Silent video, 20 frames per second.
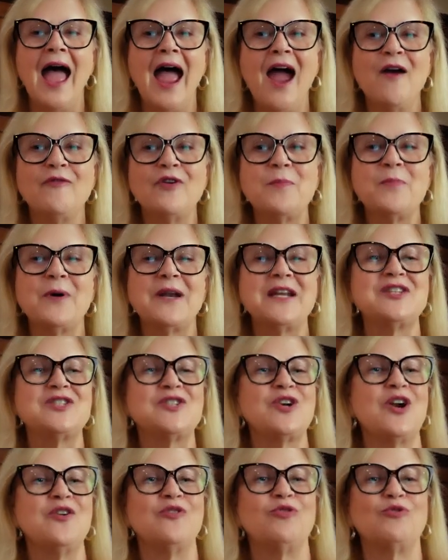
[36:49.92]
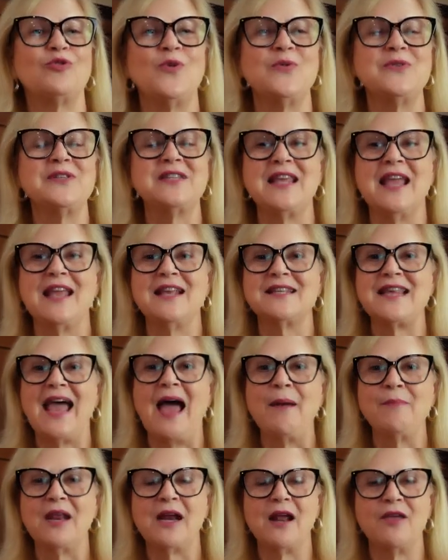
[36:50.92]
everybody started throwing things
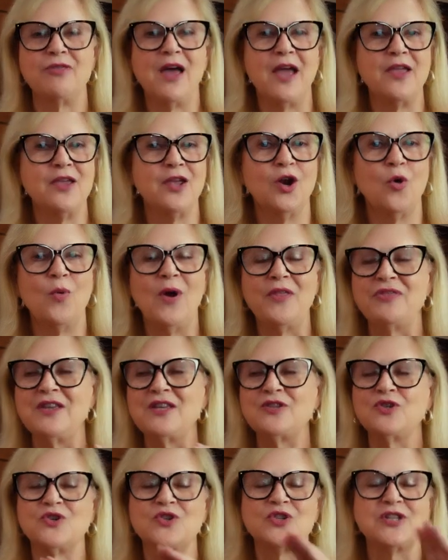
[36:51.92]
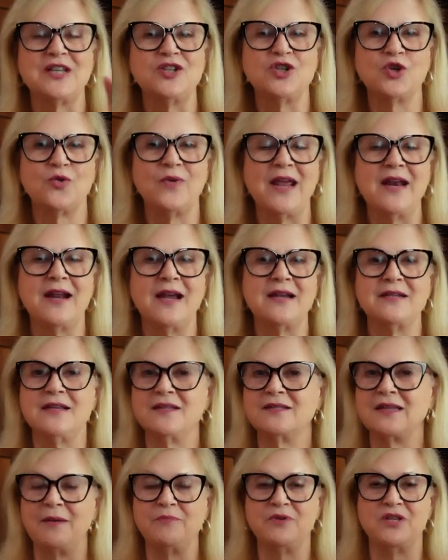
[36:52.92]
at me and I thought, you know what, these are such great
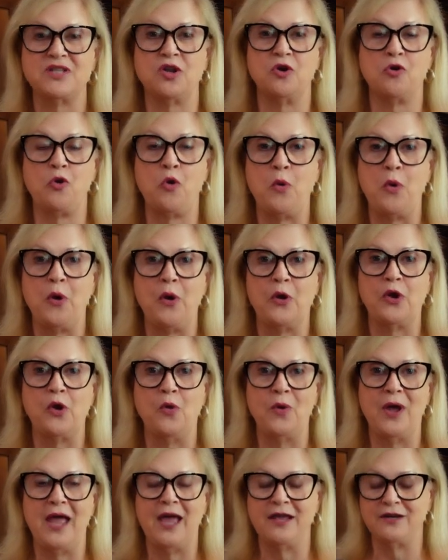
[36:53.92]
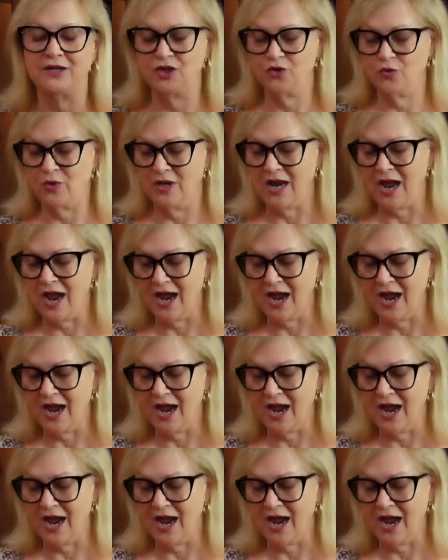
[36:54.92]
ideas. I'm just going to go ahead and do it.